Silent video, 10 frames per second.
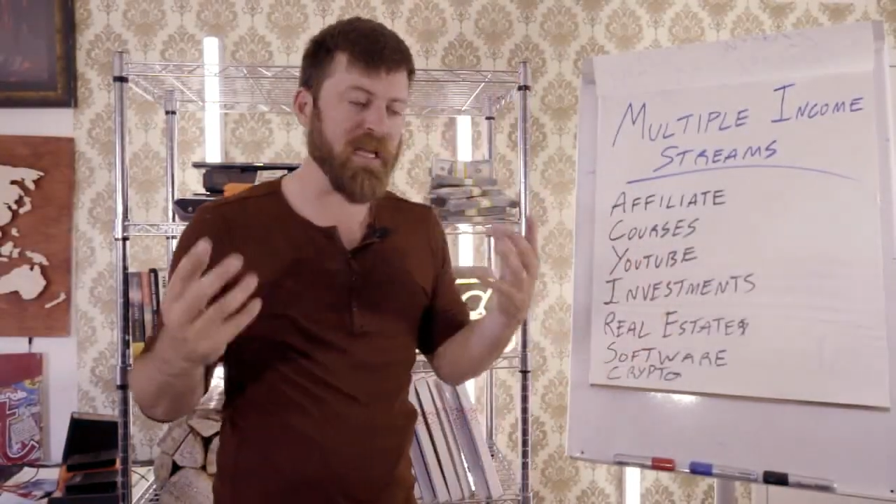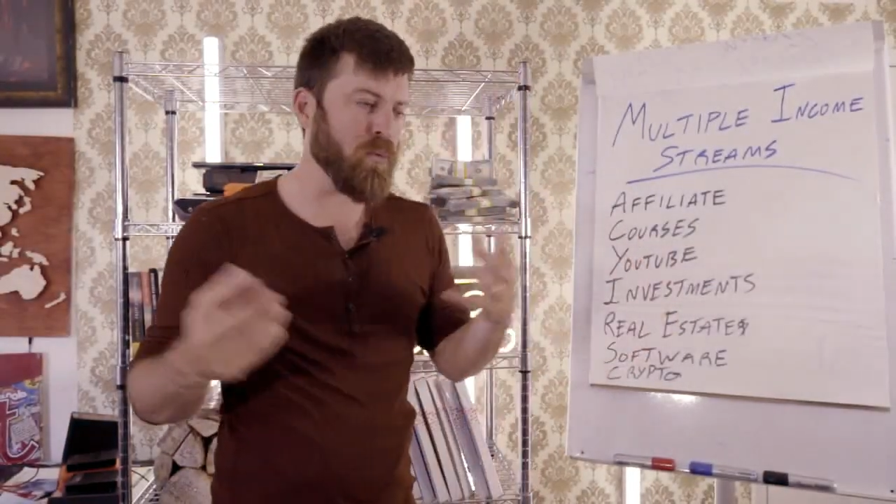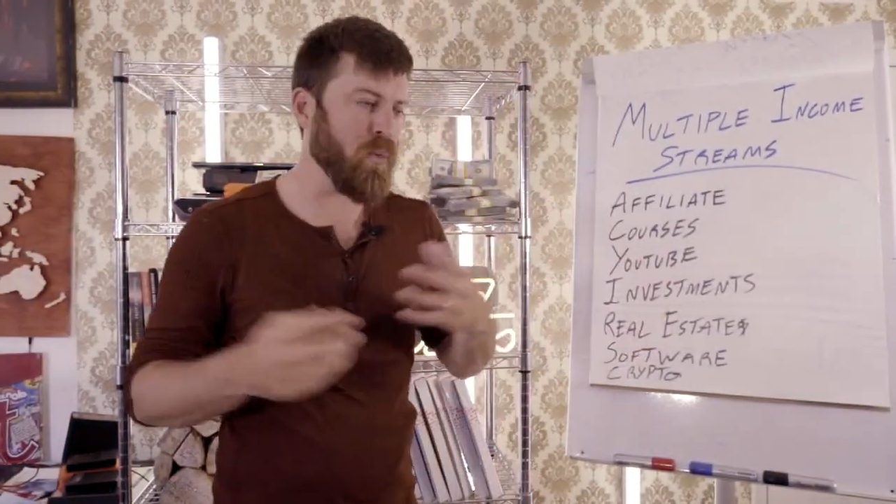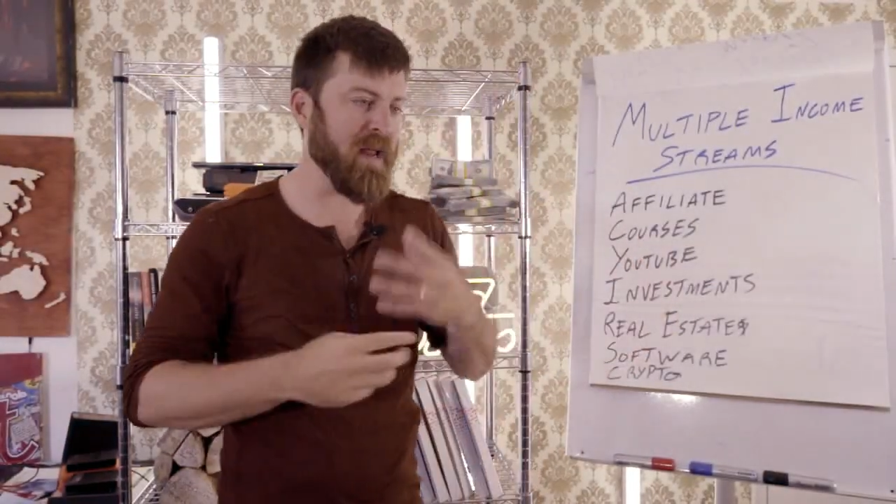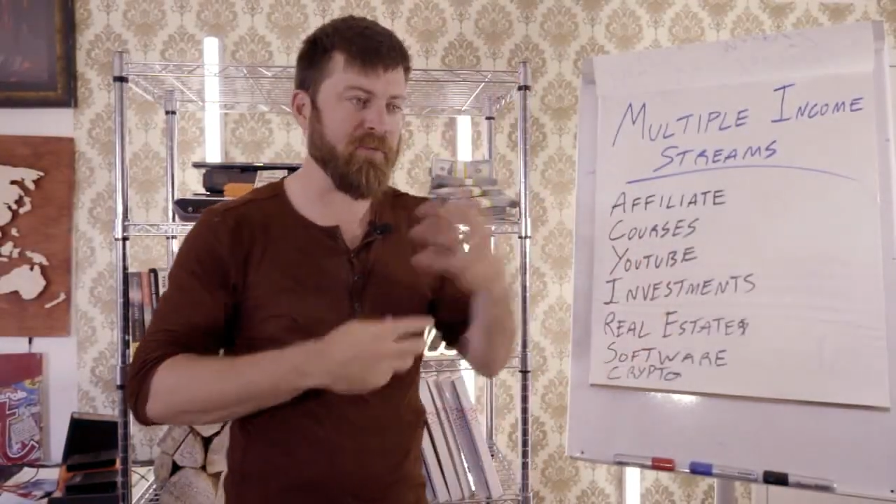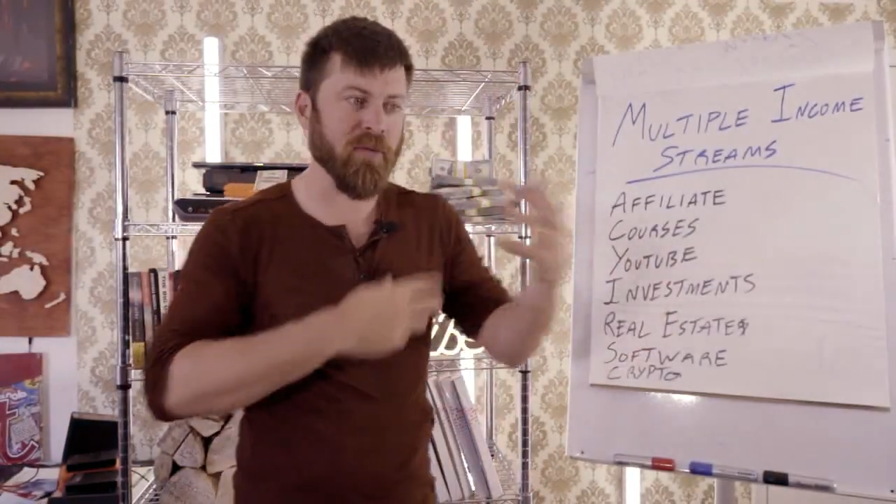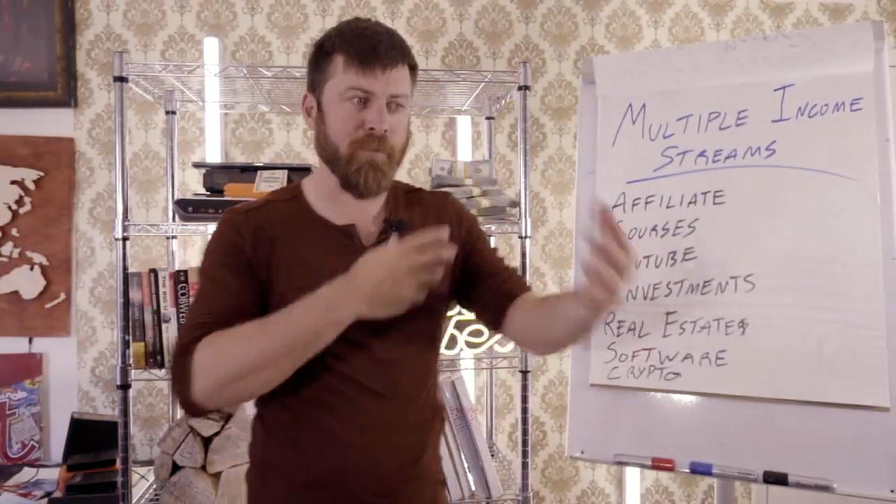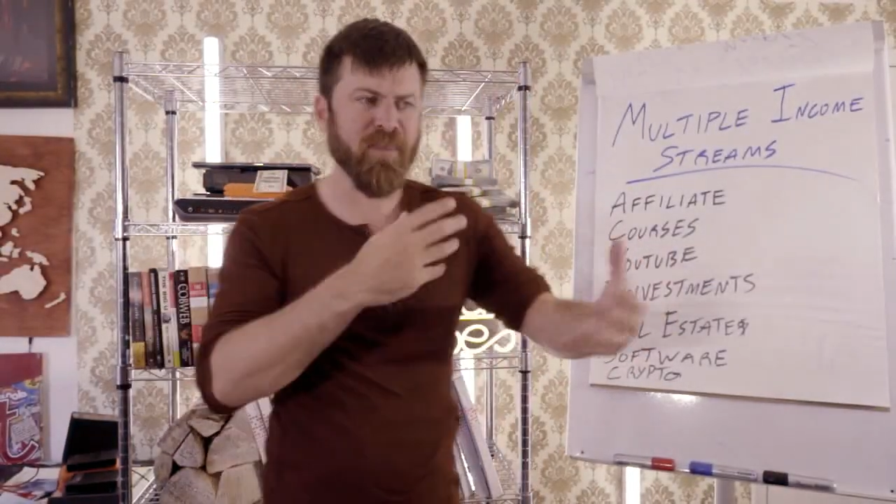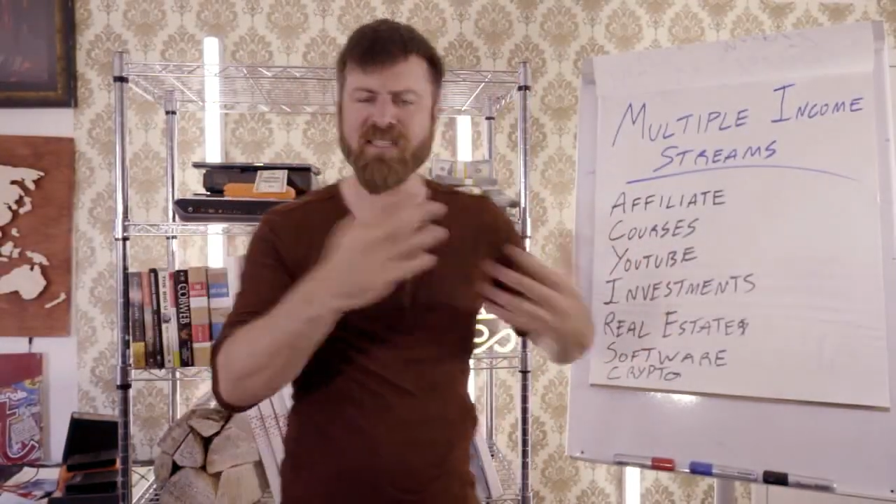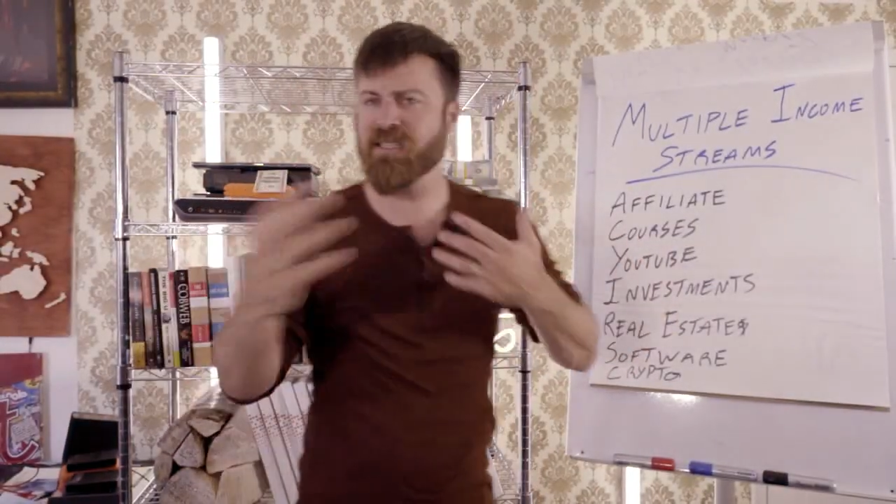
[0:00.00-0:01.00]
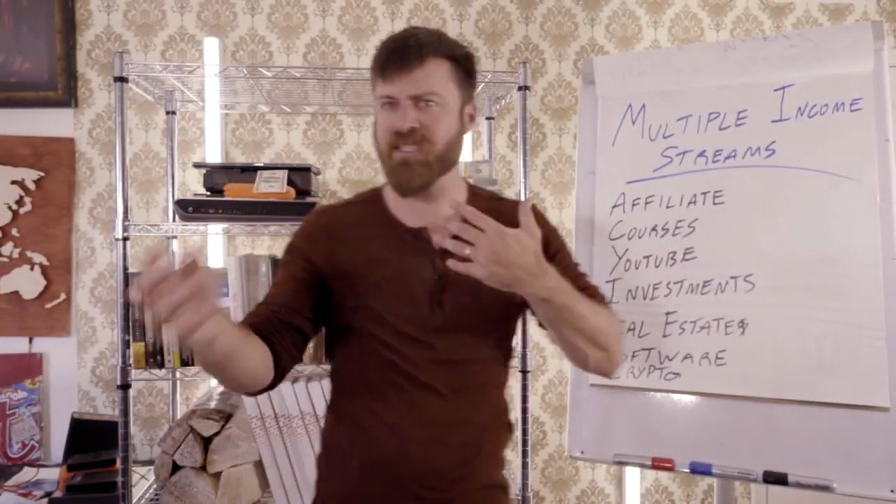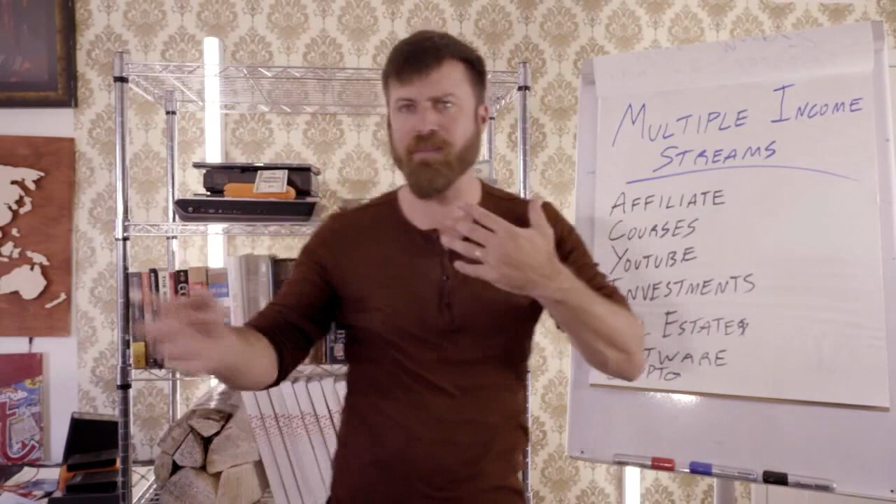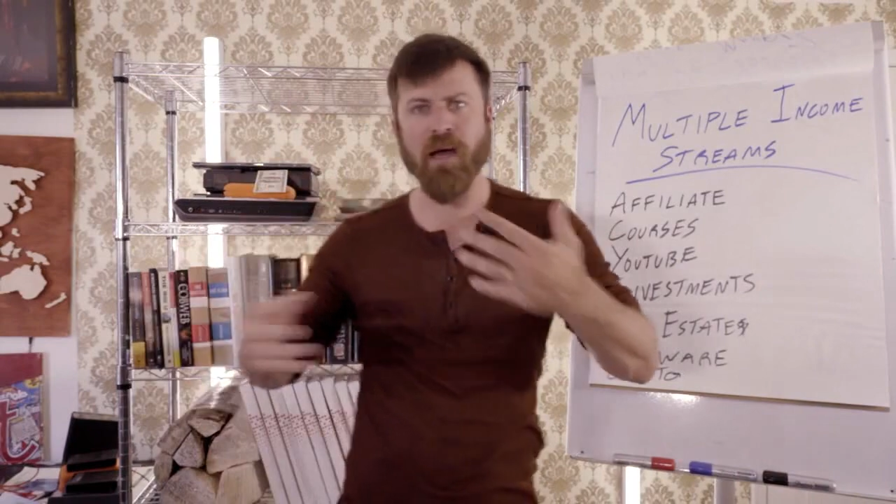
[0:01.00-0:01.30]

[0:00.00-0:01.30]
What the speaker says: in whatever the business